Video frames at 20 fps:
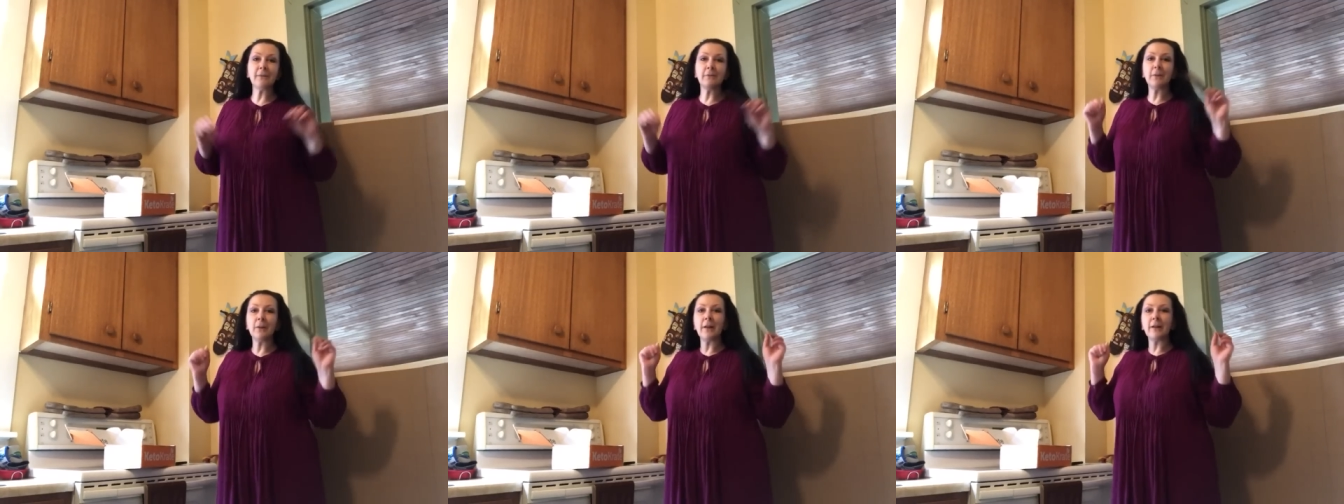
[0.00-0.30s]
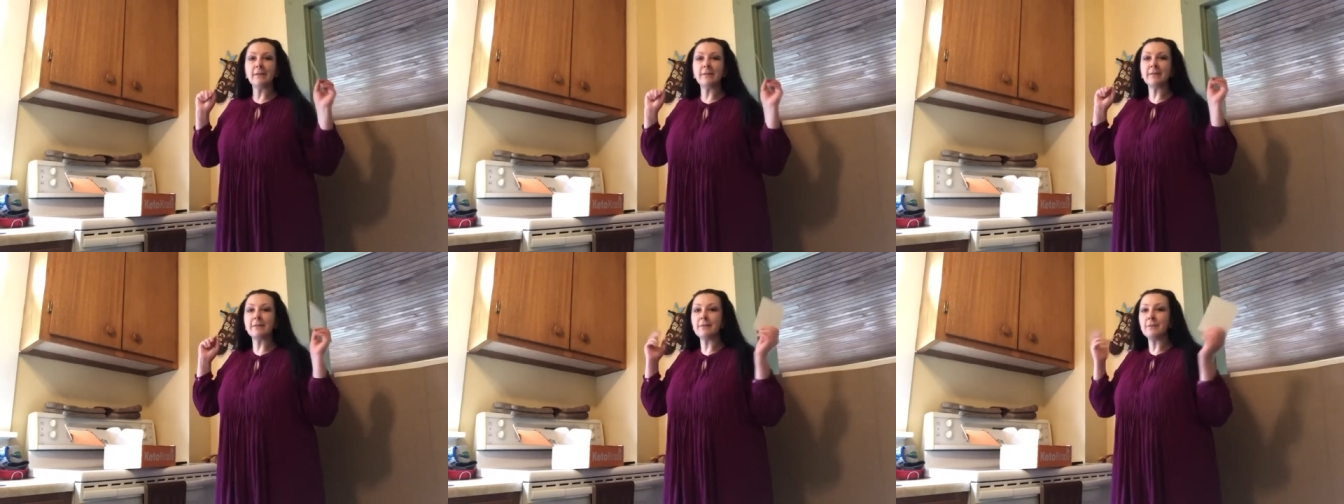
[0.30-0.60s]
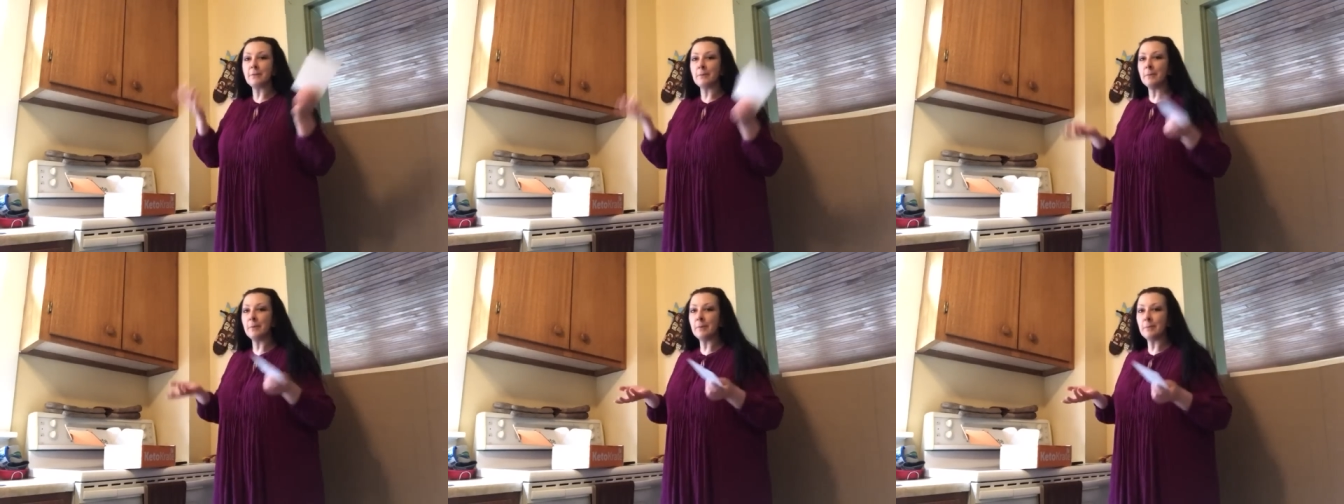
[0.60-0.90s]
I've lost a
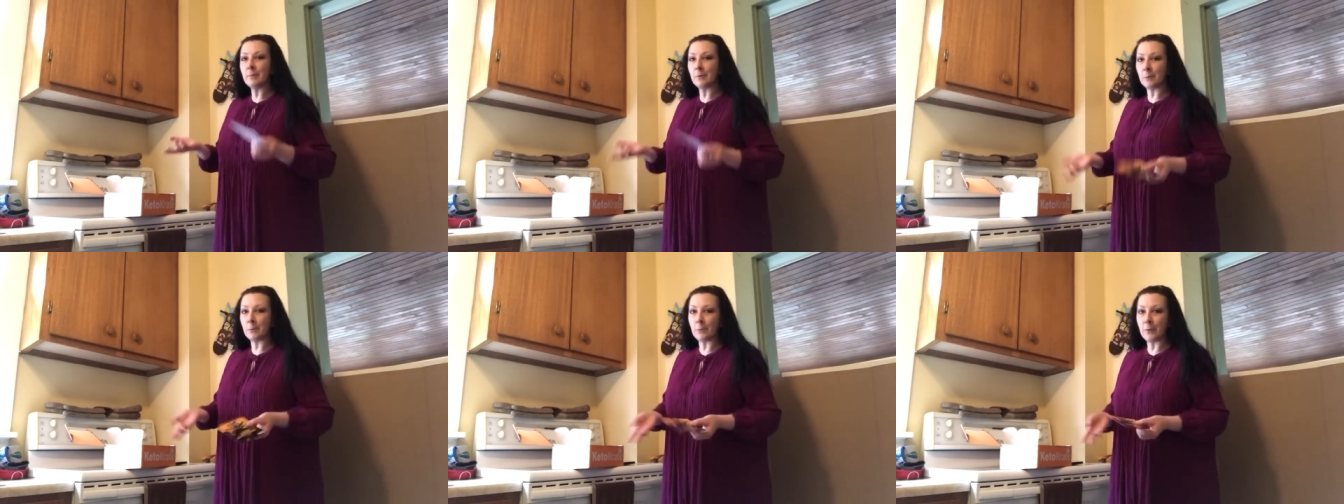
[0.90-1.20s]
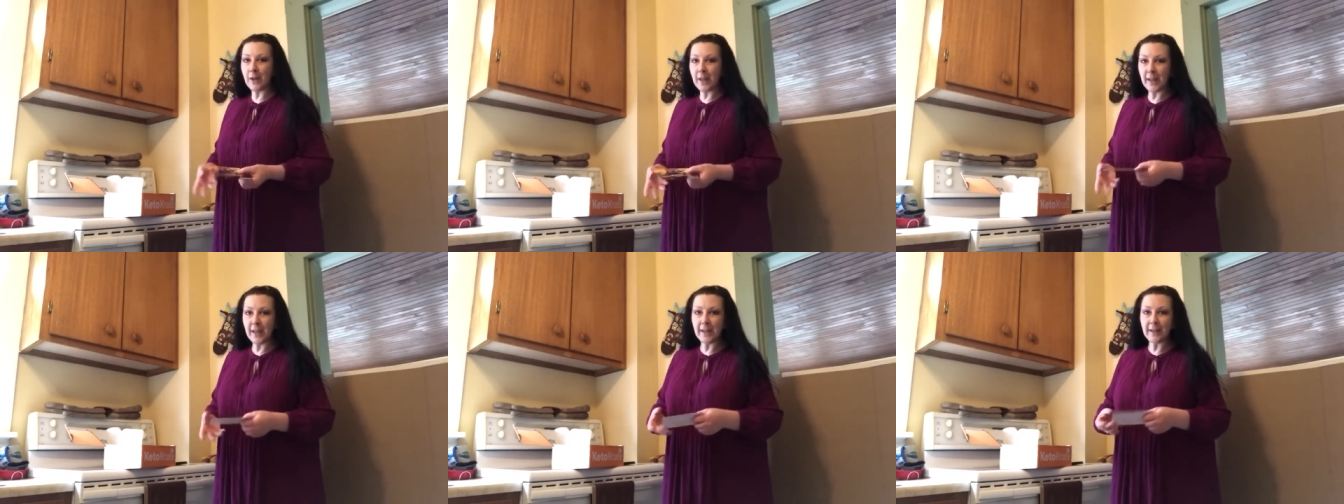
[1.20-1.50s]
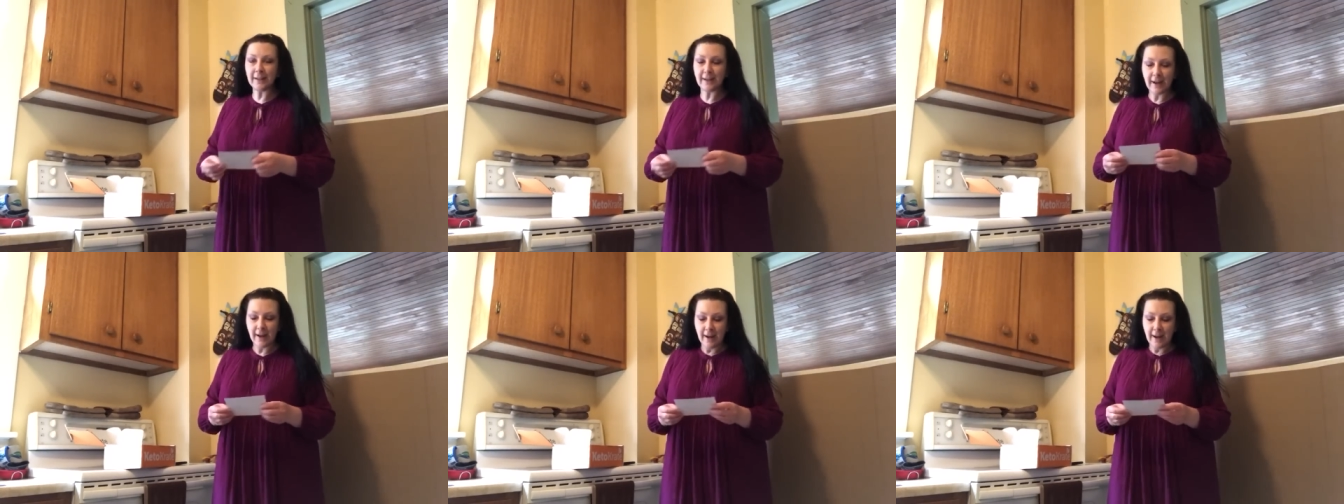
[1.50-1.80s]
little bit more
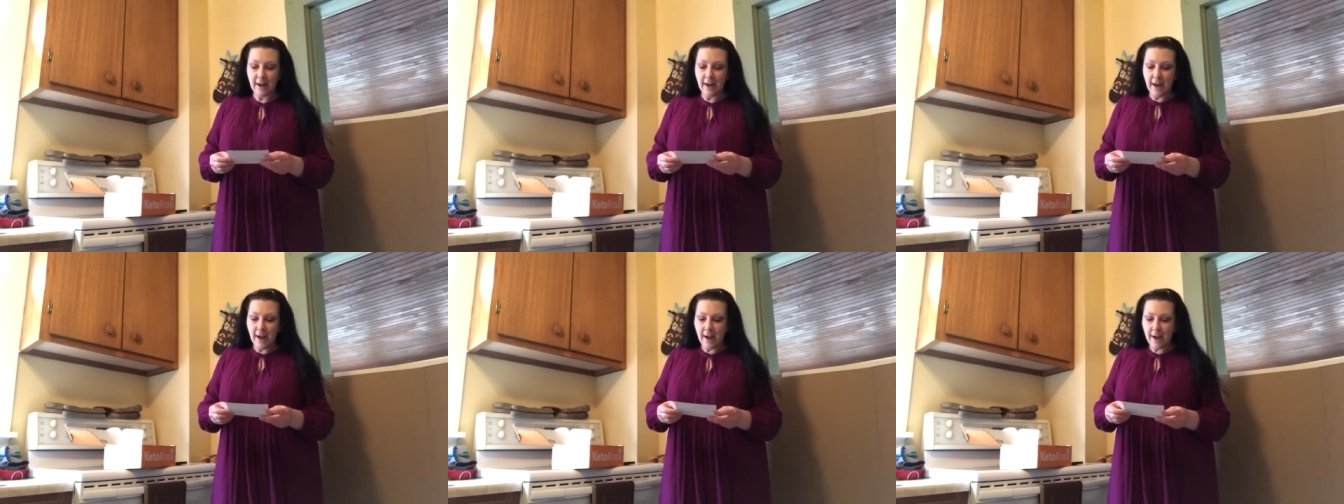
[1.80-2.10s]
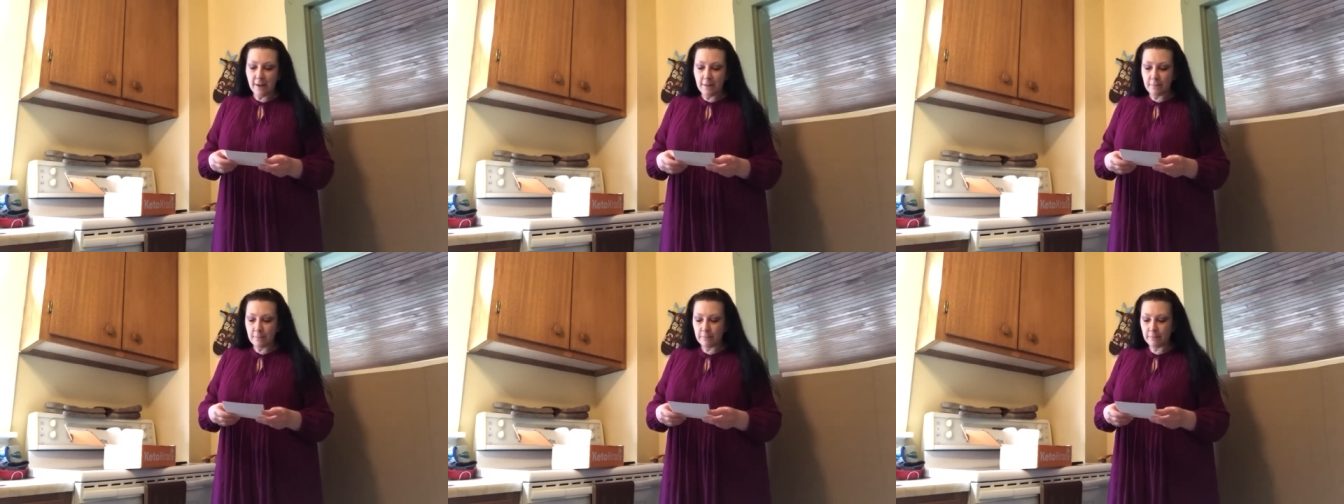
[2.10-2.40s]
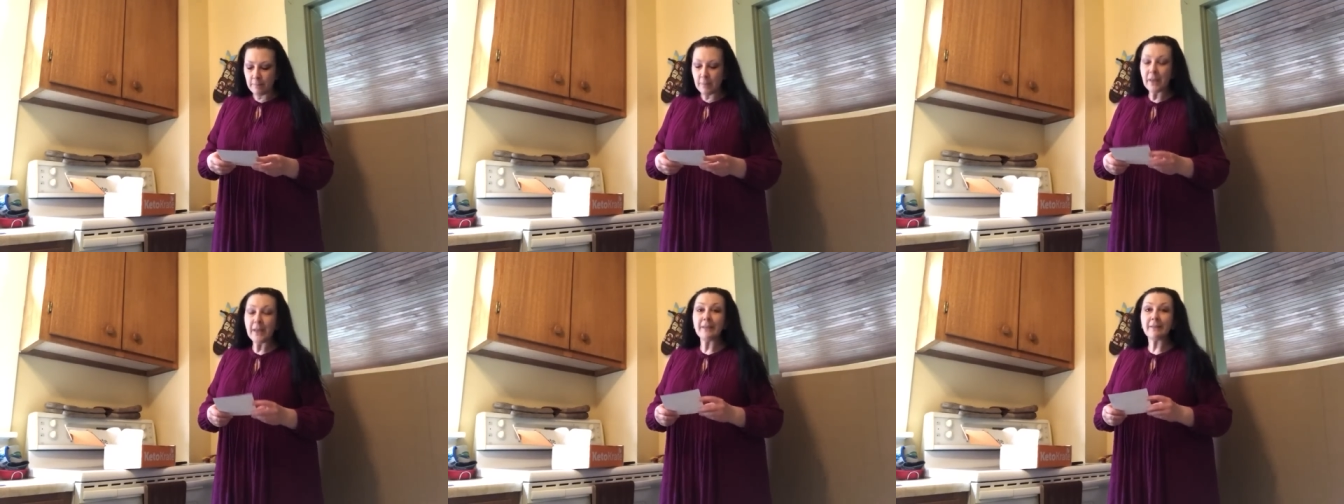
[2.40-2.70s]
weight
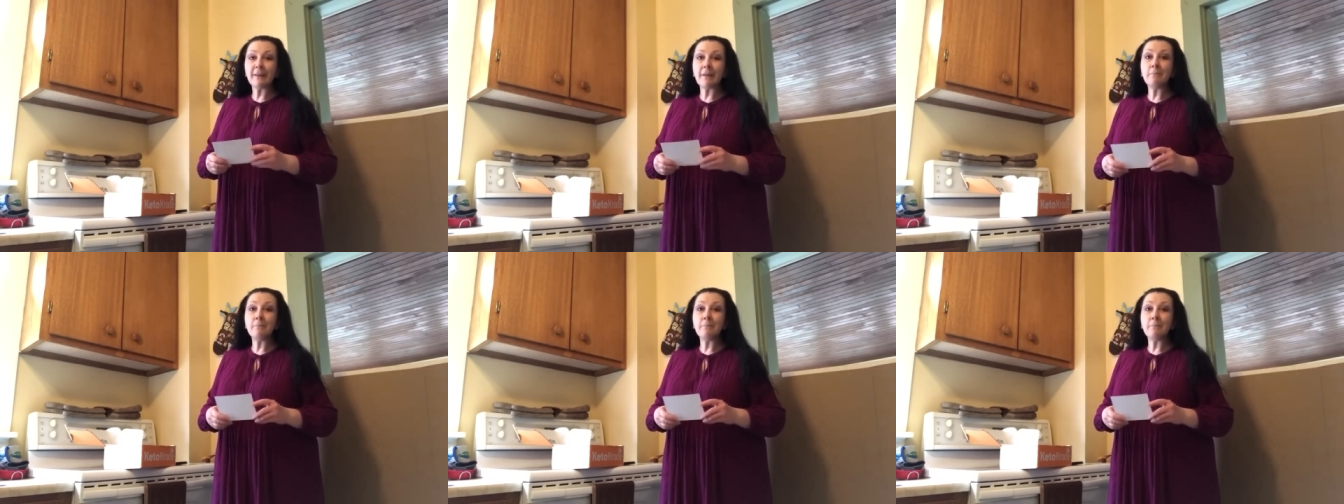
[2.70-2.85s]
because